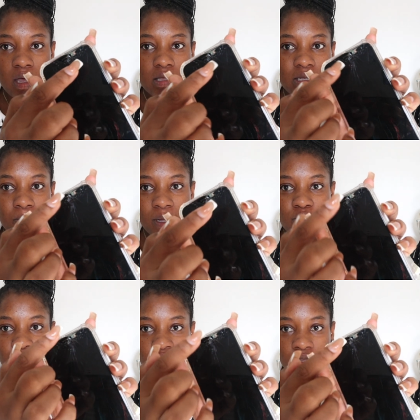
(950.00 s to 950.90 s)
some part
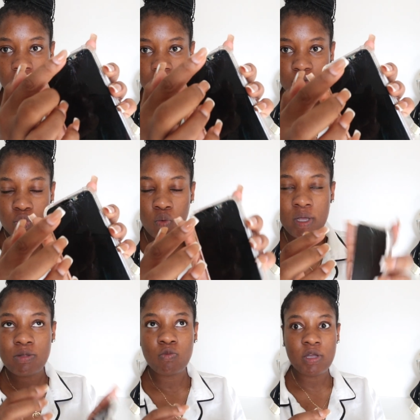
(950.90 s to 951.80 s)
of the, so
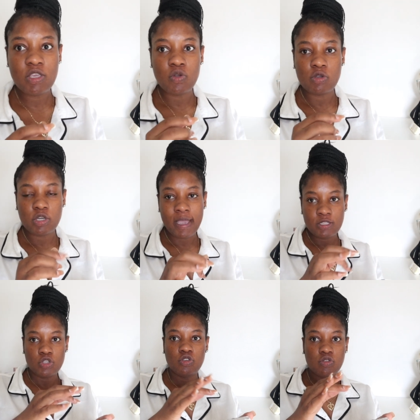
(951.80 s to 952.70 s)
when you try
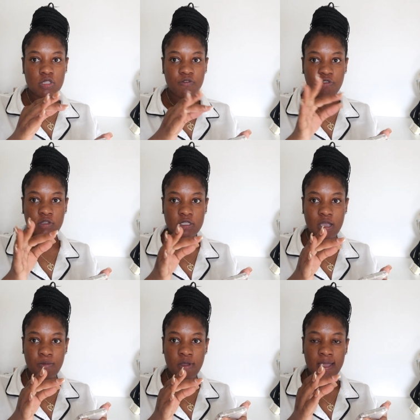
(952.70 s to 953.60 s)
to use the front
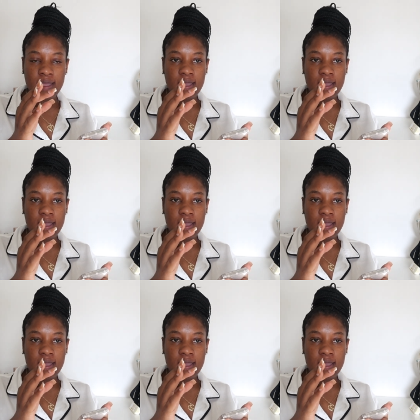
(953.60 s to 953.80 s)
camera,